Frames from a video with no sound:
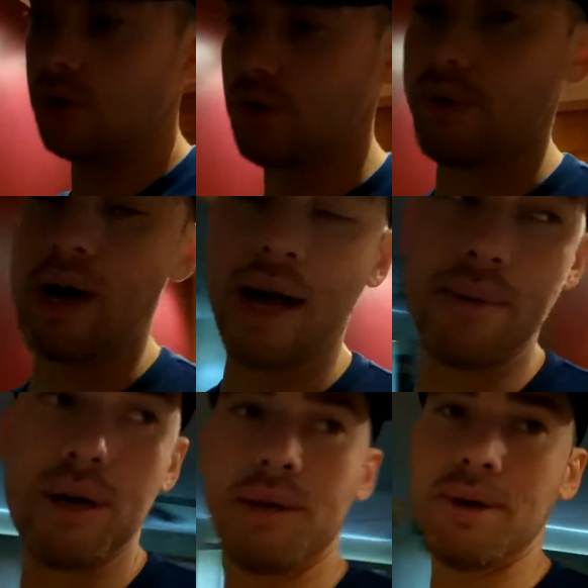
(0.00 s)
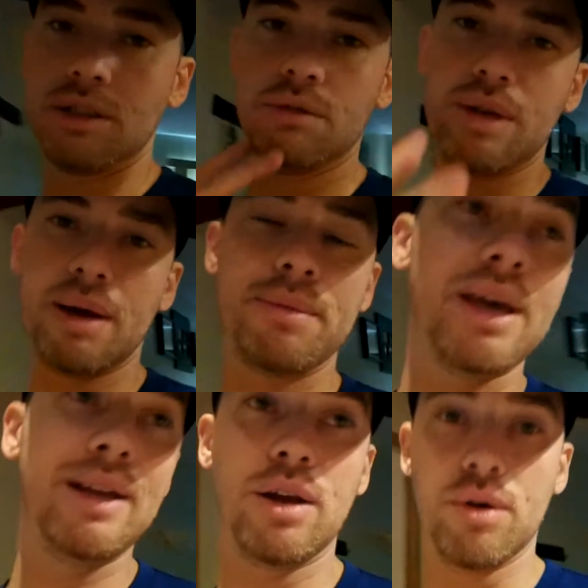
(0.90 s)
Don't know why, but it messes me up.
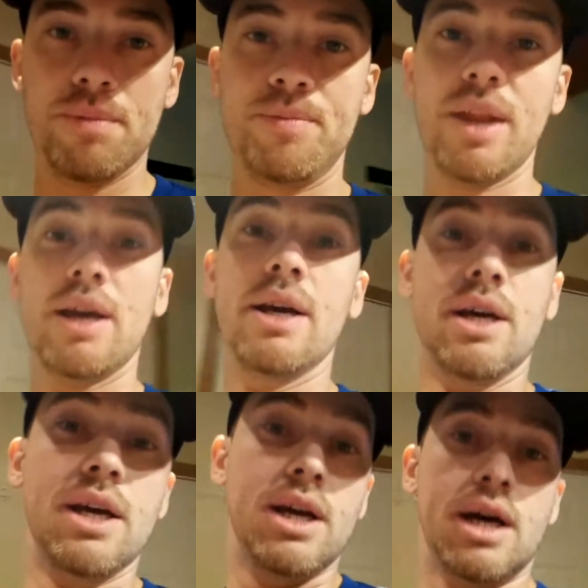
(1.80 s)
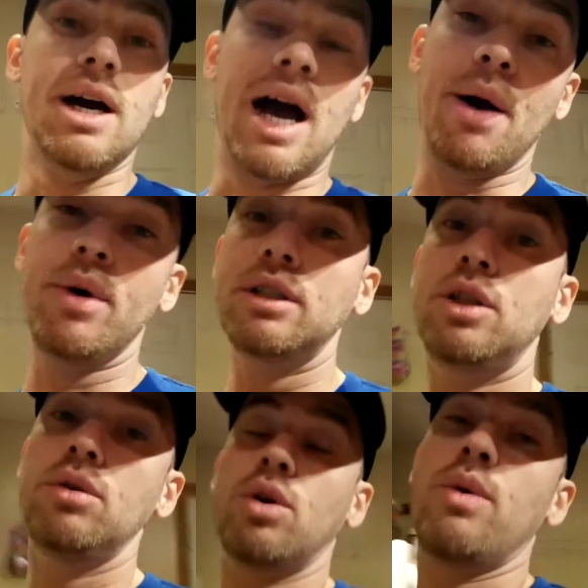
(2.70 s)
Anywho. I wanted
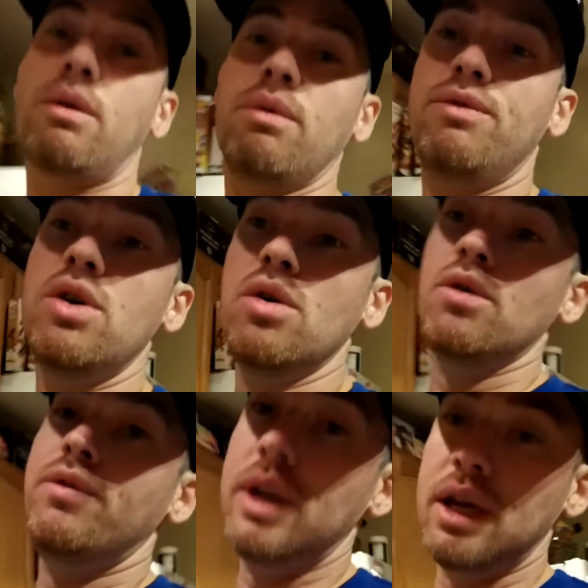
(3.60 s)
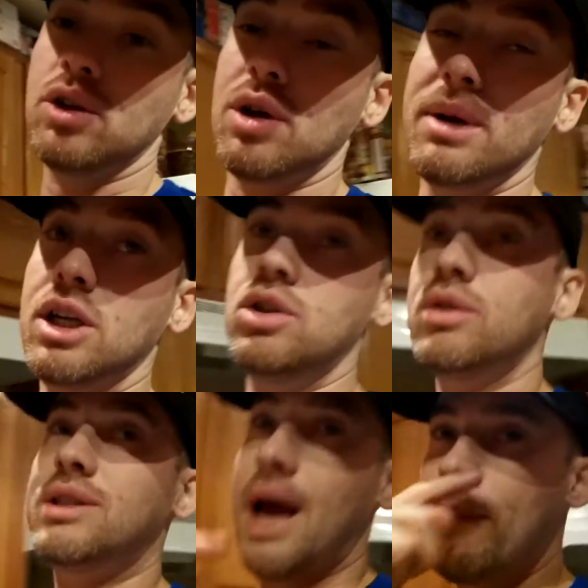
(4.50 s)
to do a quick review video, so I'm going to do this.